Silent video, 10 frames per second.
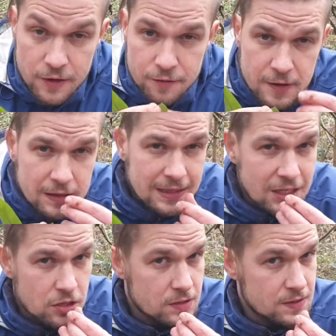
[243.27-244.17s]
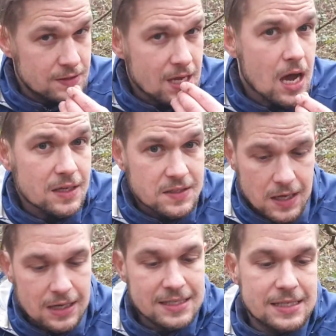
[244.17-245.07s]
you feel that your tongue
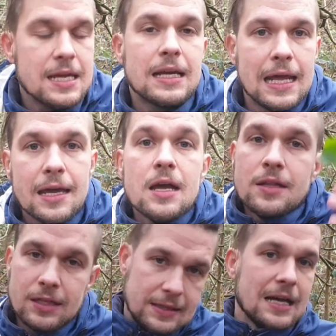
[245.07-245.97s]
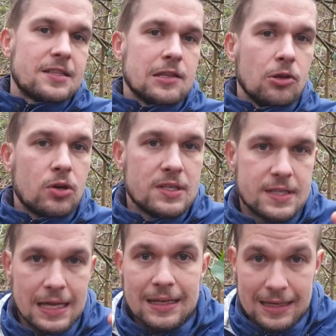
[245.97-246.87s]
starts tingling, that's lords
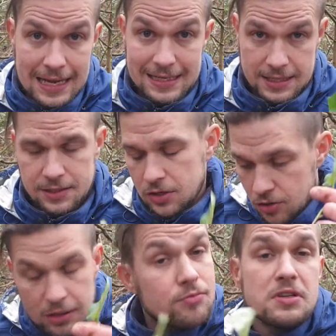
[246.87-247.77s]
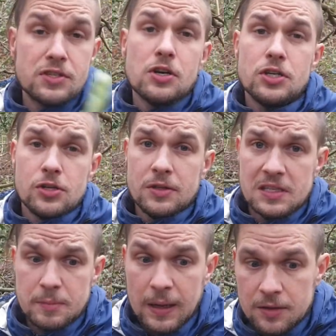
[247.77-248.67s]
and ladies. You can research on
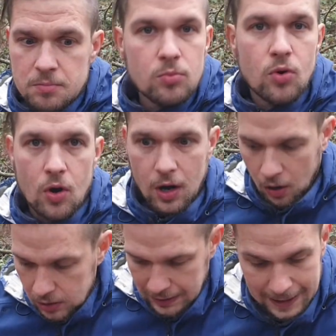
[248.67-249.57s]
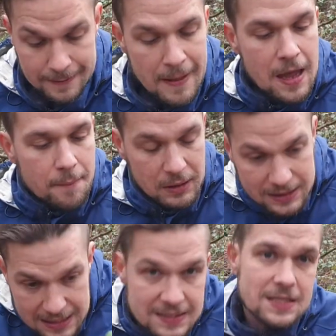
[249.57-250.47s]
this plant more online, but
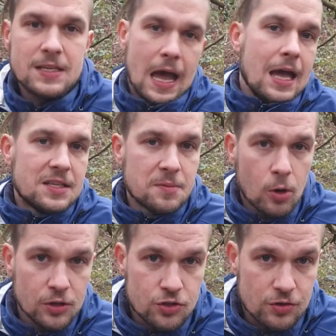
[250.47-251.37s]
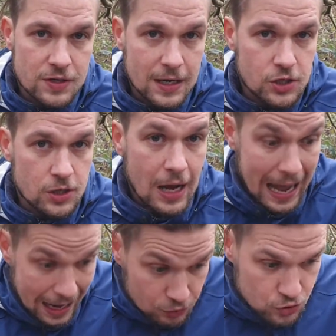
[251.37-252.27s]
this is a small introduction
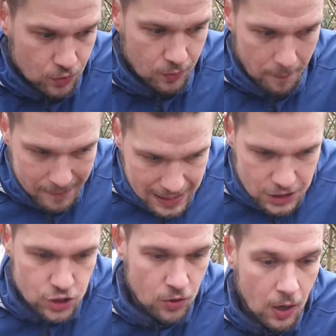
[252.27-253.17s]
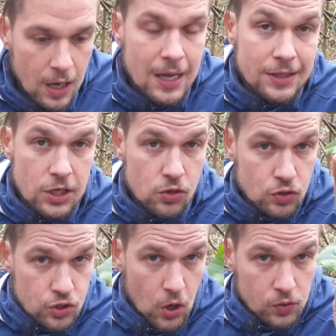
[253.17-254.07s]
how to make sure that you
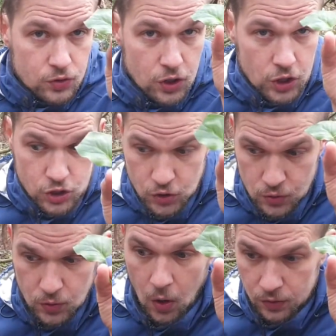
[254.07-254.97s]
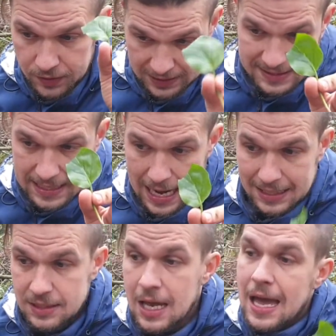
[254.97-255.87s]
don't chew on these
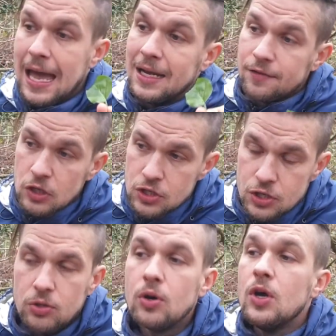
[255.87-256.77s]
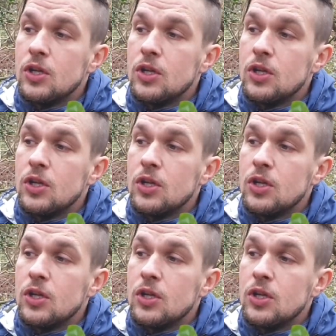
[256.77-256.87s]
guys. And if you do,